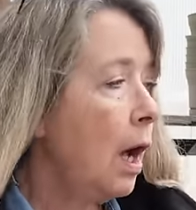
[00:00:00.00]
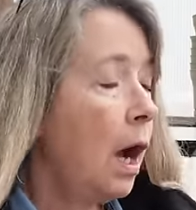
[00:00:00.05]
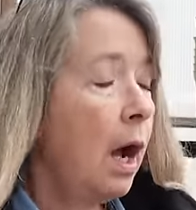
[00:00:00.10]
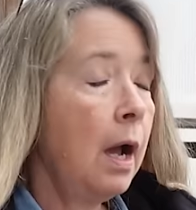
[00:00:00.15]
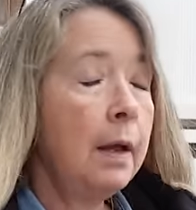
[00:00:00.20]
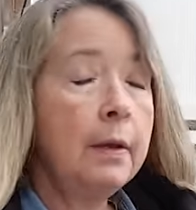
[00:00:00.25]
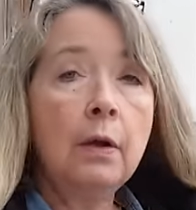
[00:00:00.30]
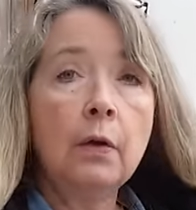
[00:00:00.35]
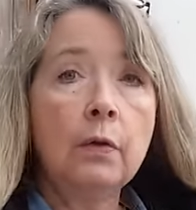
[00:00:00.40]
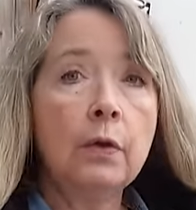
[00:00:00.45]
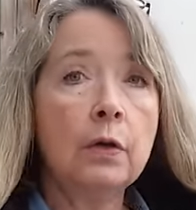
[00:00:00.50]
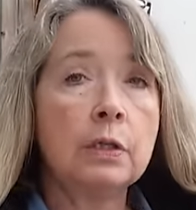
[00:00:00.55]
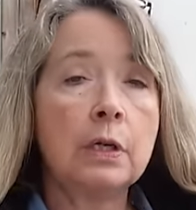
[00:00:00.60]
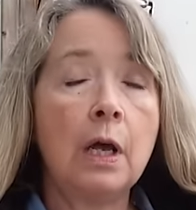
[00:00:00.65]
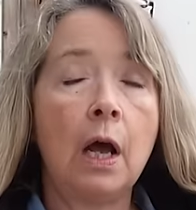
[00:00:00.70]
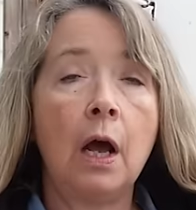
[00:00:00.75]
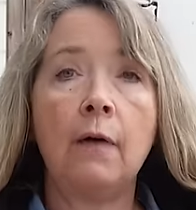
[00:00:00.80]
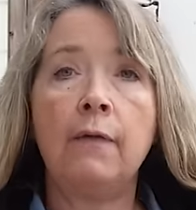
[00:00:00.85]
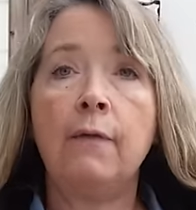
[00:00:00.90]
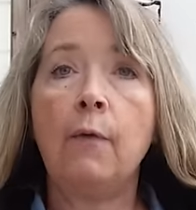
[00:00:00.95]
I know there's
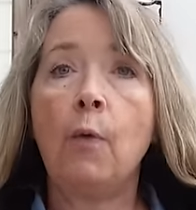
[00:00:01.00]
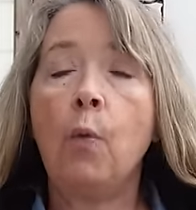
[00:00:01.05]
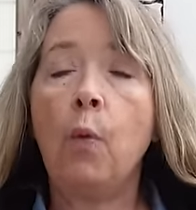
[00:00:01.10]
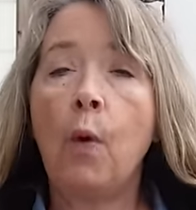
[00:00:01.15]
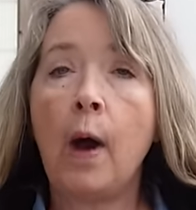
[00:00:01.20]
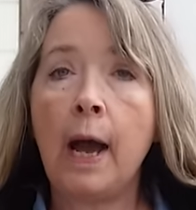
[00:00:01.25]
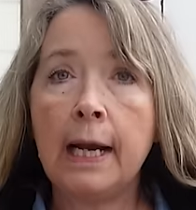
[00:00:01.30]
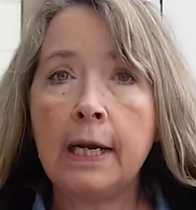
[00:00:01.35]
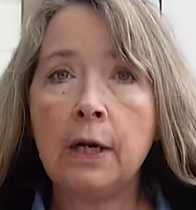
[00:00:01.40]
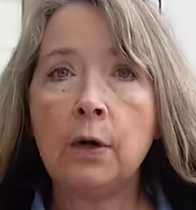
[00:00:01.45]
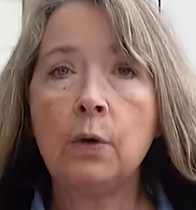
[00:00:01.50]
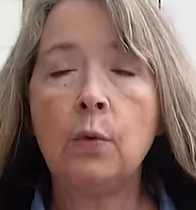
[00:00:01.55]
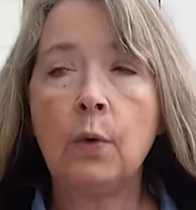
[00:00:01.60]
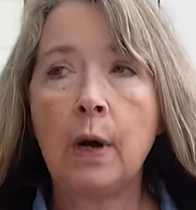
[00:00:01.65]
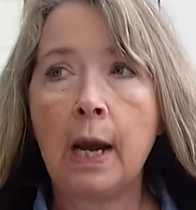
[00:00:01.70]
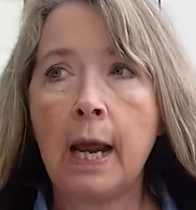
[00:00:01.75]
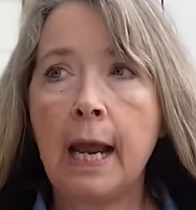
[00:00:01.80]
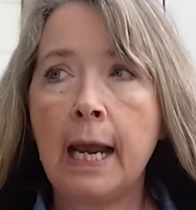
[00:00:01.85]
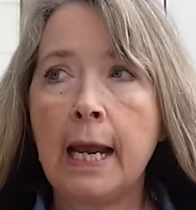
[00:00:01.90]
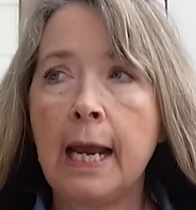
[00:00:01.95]
a wide
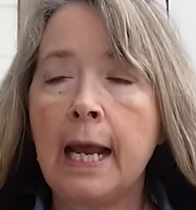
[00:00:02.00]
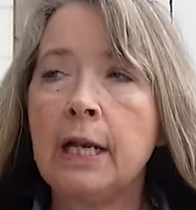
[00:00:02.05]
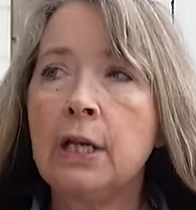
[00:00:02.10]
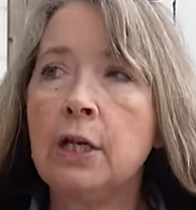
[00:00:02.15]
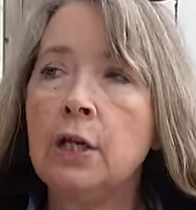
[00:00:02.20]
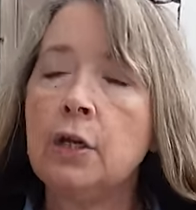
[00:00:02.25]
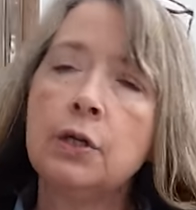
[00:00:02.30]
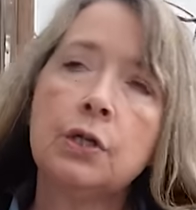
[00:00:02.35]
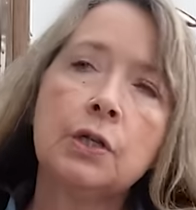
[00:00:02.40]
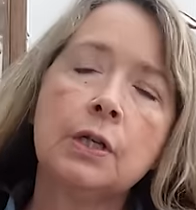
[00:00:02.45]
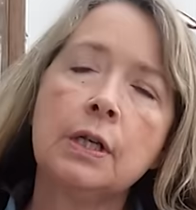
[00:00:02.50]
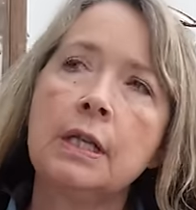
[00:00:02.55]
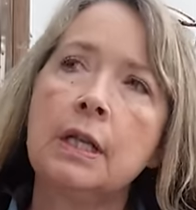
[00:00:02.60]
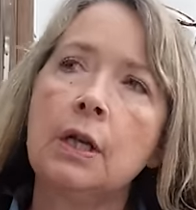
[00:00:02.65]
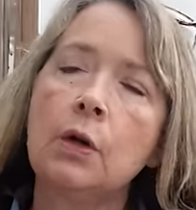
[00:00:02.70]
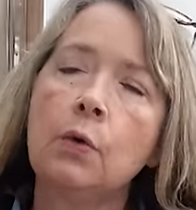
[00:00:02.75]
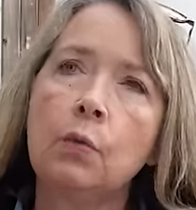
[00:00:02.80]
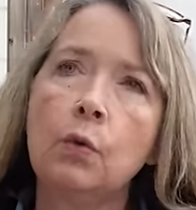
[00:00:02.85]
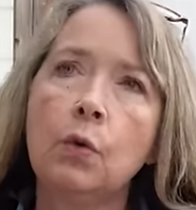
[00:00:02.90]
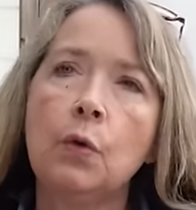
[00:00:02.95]
array, and usually
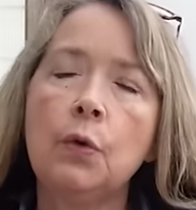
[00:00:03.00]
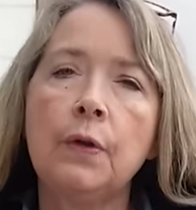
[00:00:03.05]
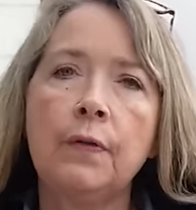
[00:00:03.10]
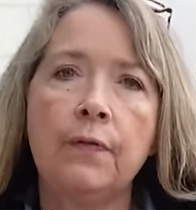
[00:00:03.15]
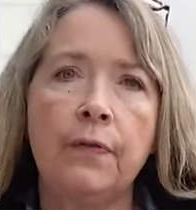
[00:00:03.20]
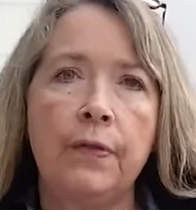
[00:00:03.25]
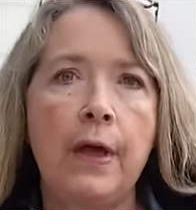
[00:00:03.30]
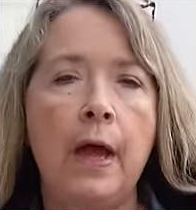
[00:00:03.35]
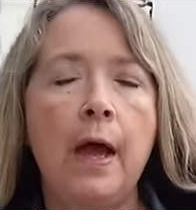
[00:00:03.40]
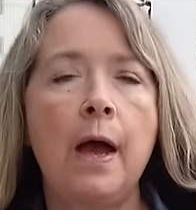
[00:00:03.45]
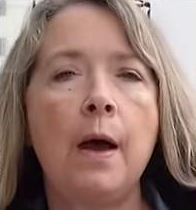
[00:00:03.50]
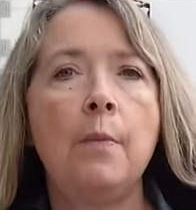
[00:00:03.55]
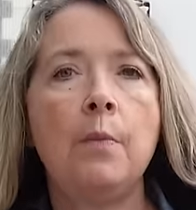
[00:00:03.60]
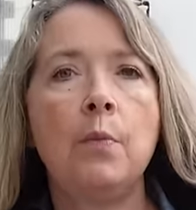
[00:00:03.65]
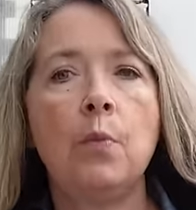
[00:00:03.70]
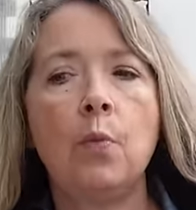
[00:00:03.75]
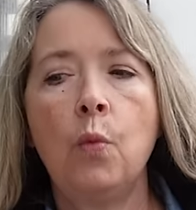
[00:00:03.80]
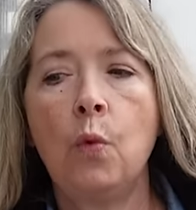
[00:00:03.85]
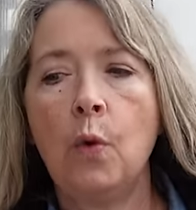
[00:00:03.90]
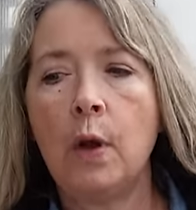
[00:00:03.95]
the rule of
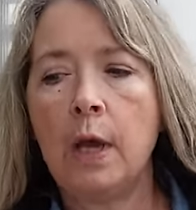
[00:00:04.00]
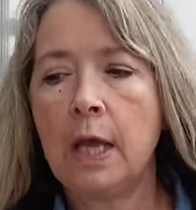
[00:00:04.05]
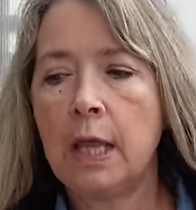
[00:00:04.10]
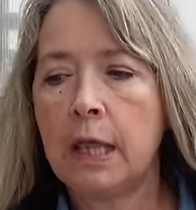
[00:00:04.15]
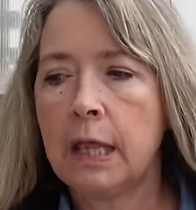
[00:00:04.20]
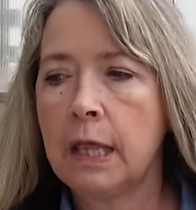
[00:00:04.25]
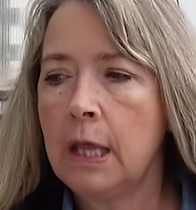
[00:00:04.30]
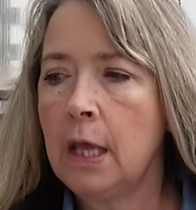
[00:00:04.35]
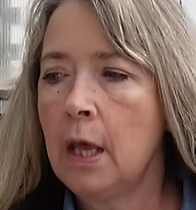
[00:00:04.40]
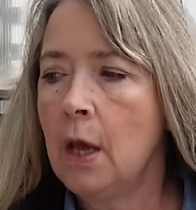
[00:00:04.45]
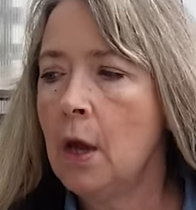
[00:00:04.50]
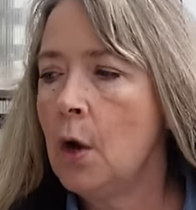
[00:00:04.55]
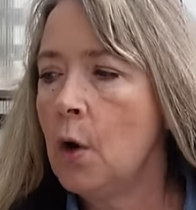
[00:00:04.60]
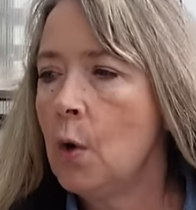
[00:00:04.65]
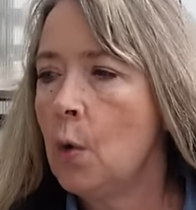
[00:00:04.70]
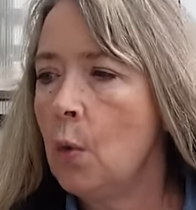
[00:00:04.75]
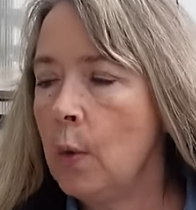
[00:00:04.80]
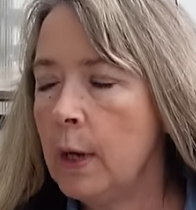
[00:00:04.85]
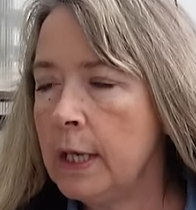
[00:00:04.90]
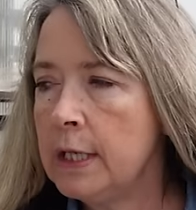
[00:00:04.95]
thumb with
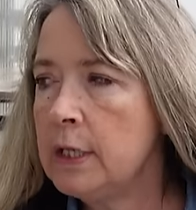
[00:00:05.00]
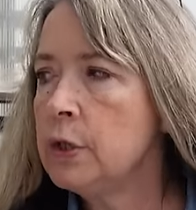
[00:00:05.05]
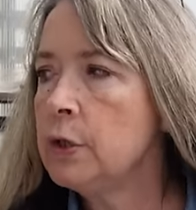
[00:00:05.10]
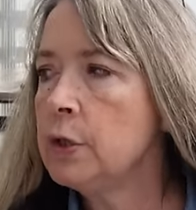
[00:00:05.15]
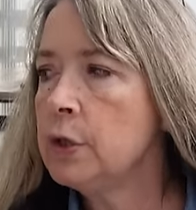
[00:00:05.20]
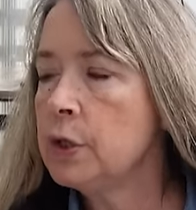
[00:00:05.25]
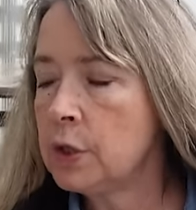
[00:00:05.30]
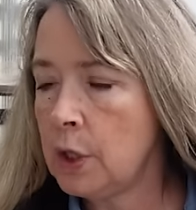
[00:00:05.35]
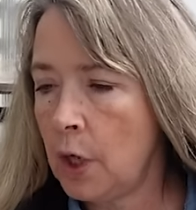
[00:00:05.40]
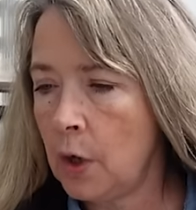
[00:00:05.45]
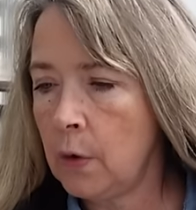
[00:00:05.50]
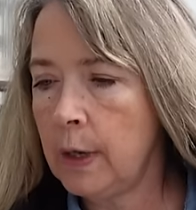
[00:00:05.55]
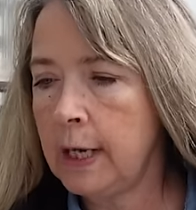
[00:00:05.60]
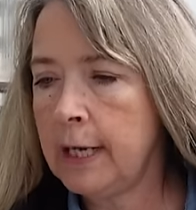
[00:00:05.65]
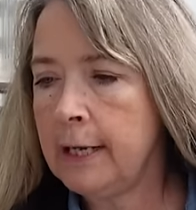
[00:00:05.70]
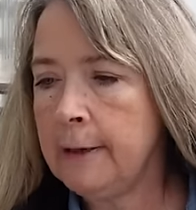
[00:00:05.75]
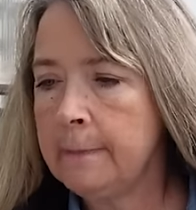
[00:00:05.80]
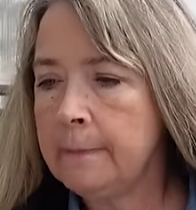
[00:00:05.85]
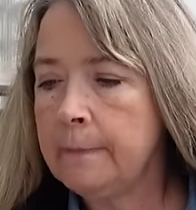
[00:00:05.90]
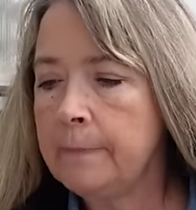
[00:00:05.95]
winter
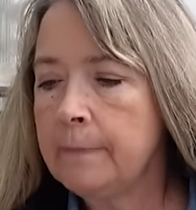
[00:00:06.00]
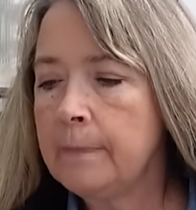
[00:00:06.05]
sowing,